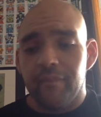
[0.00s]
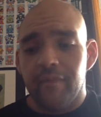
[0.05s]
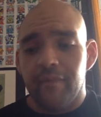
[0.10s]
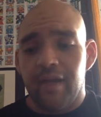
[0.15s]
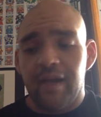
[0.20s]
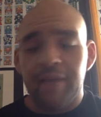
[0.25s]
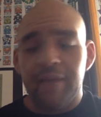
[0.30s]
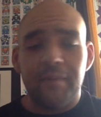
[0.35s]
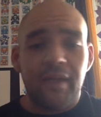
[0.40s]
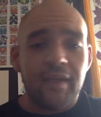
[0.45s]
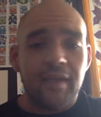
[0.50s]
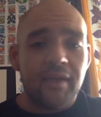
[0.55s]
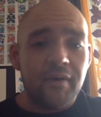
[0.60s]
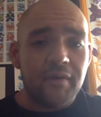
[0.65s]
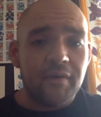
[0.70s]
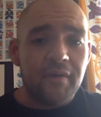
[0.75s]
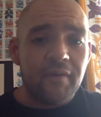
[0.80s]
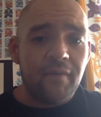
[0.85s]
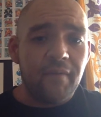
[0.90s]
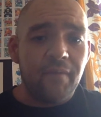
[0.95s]
I'm not
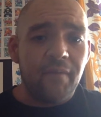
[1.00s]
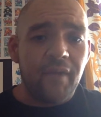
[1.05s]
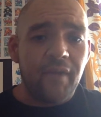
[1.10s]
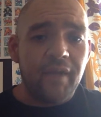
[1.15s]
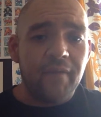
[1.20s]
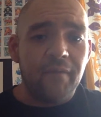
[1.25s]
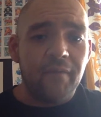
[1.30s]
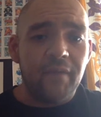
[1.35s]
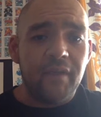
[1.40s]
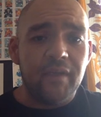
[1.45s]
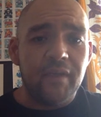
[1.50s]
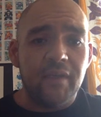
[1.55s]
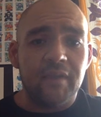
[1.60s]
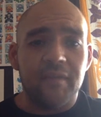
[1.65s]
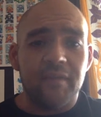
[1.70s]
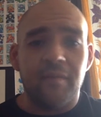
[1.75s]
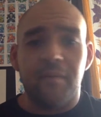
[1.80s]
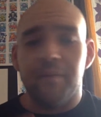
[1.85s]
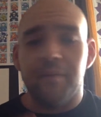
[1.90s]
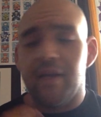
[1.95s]
here to define
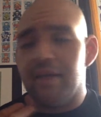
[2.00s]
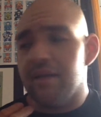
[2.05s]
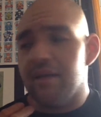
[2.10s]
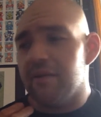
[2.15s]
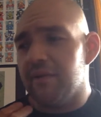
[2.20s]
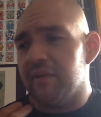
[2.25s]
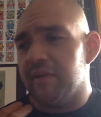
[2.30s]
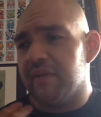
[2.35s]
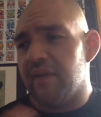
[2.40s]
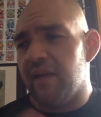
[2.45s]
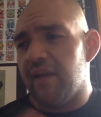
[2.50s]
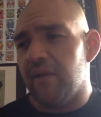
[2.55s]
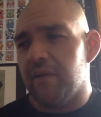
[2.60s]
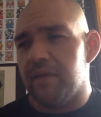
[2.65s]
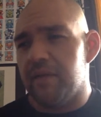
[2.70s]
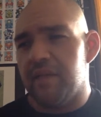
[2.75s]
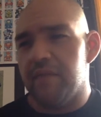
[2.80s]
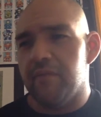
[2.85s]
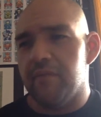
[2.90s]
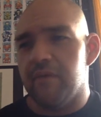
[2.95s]
veganism. I'm not here to tell
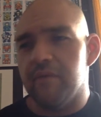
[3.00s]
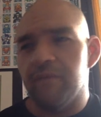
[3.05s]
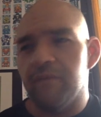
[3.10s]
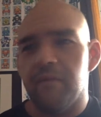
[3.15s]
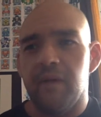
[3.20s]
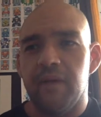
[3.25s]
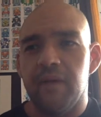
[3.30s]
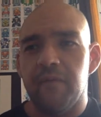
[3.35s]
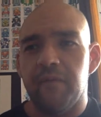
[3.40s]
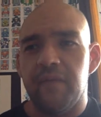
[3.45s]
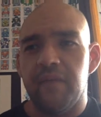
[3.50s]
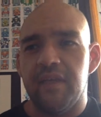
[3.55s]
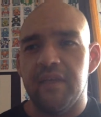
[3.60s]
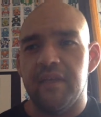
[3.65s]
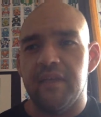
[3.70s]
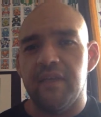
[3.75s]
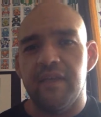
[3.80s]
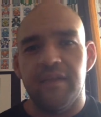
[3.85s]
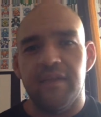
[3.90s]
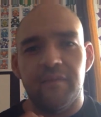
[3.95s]
anyone what
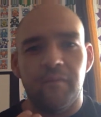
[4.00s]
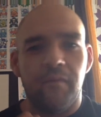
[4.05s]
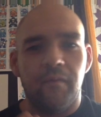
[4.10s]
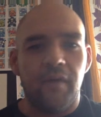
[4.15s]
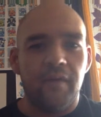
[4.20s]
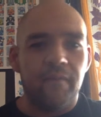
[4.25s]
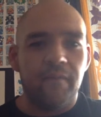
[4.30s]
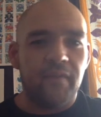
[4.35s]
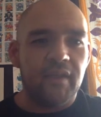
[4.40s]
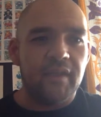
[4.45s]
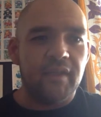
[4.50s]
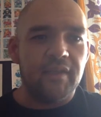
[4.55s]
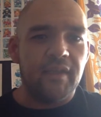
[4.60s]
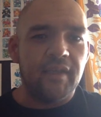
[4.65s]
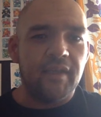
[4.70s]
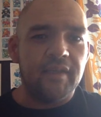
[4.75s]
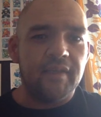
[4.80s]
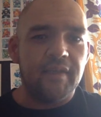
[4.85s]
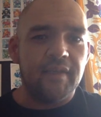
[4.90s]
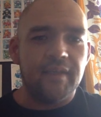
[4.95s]
vegan is, what vegan
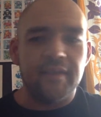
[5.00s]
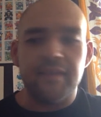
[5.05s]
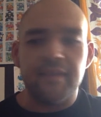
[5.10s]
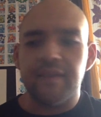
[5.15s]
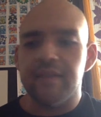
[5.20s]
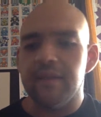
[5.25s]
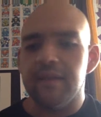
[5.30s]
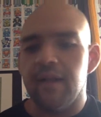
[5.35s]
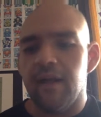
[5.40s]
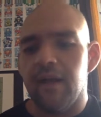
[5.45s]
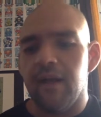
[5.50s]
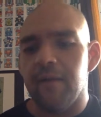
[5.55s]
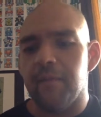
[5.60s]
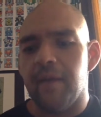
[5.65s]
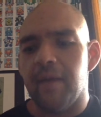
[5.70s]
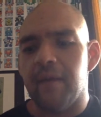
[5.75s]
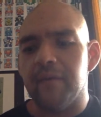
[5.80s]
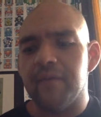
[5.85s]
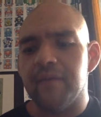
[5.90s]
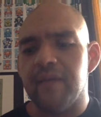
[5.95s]
isn't.
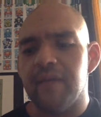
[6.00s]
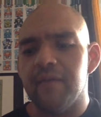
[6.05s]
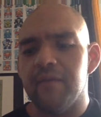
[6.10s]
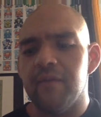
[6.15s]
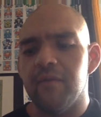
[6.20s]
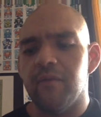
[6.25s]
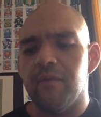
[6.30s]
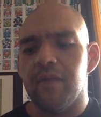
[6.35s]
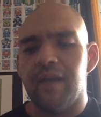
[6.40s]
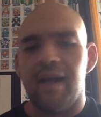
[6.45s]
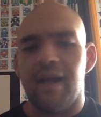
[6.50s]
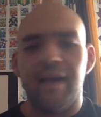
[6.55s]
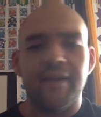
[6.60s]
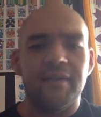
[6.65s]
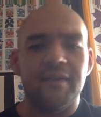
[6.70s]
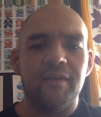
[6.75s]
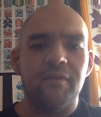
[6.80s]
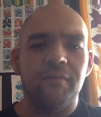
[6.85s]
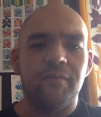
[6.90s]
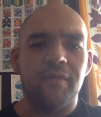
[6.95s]
I'll tell you what I
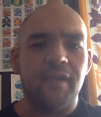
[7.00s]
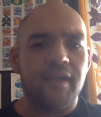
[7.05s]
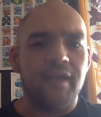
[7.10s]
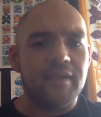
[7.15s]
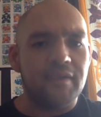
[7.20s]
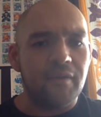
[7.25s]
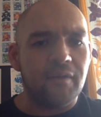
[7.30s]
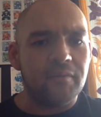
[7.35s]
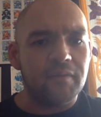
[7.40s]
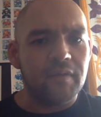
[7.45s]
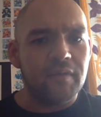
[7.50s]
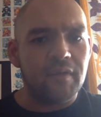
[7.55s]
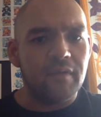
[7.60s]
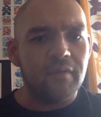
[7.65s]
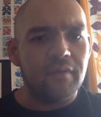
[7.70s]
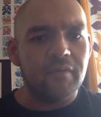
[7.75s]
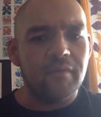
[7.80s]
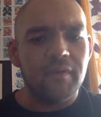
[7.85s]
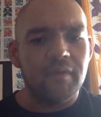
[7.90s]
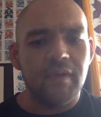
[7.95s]
do, what I don't
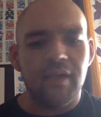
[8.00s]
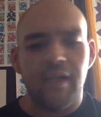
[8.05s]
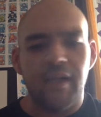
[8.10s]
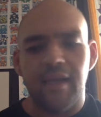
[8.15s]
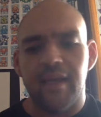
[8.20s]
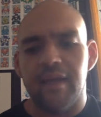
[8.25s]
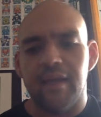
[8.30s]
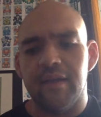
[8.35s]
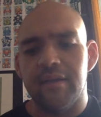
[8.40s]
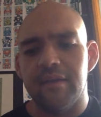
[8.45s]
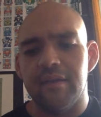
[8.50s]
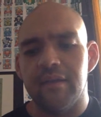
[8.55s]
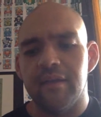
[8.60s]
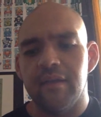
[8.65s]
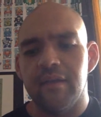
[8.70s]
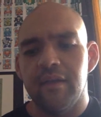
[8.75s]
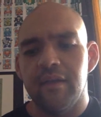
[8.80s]
do, and